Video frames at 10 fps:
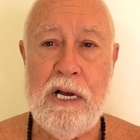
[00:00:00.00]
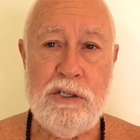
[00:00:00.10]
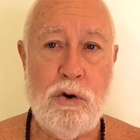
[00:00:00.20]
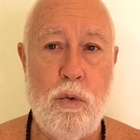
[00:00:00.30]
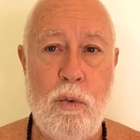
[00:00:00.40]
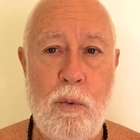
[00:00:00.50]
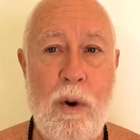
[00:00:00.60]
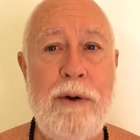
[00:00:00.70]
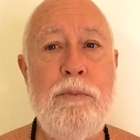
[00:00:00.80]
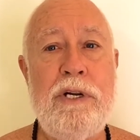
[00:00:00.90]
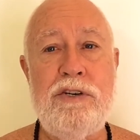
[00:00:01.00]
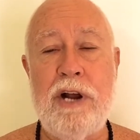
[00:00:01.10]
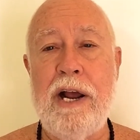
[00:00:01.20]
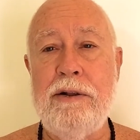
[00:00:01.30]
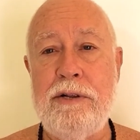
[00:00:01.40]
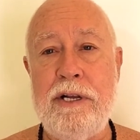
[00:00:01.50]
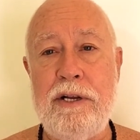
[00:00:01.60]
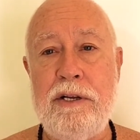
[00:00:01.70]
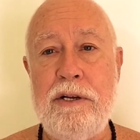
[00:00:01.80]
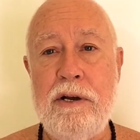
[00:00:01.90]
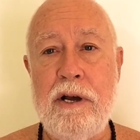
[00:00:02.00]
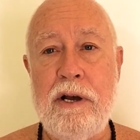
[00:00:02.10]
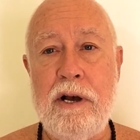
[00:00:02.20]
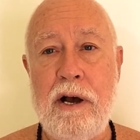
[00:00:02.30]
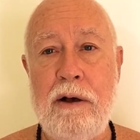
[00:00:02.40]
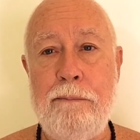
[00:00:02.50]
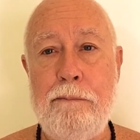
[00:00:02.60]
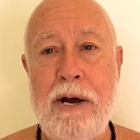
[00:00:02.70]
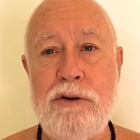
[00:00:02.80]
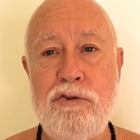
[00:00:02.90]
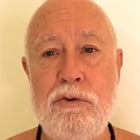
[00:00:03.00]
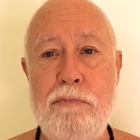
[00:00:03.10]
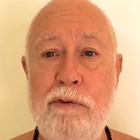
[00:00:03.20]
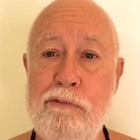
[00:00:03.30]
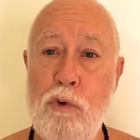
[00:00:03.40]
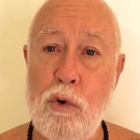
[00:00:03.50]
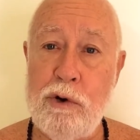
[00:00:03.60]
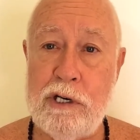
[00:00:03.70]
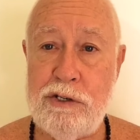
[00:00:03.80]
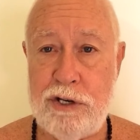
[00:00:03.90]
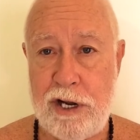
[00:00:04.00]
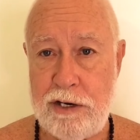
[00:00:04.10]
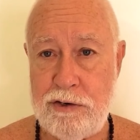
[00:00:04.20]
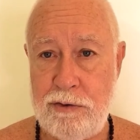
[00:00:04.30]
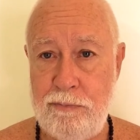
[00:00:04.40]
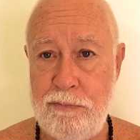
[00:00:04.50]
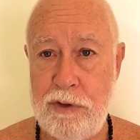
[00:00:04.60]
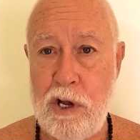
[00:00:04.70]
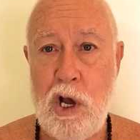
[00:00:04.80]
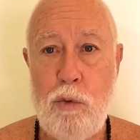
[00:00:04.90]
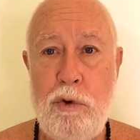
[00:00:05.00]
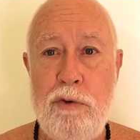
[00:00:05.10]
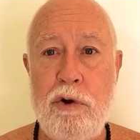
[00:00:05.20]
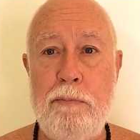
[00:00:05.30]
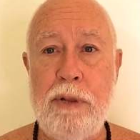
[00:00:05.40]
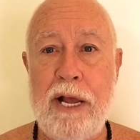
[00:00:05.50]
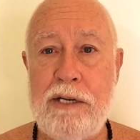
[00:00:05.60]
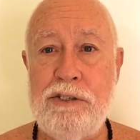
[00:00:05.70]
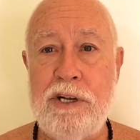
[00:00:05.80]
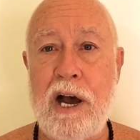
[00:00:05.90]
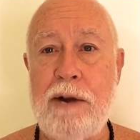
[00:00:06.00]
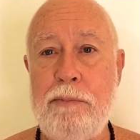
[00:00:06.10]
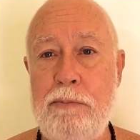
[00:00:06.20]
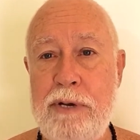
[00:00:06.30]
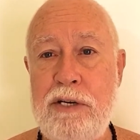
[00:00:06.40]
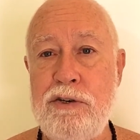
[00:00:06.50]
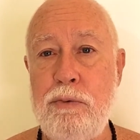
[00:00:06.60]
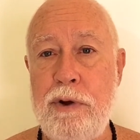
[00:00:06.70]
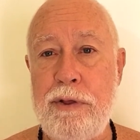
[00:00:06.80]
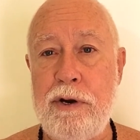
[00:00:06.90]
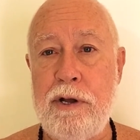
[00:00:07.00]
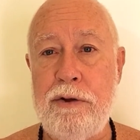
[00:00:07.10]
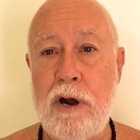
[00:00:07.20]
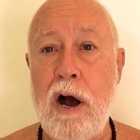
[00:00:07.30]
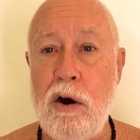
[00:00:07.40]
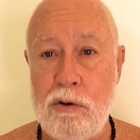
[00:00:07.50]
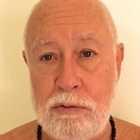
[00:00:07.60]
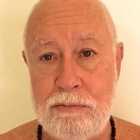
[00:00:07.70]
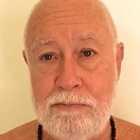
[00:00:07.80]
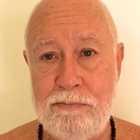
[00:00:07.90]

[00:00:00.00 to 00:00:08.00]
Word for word: So when we chant the uh, mantra before initiation, we replace the Atma Bija with another Aum.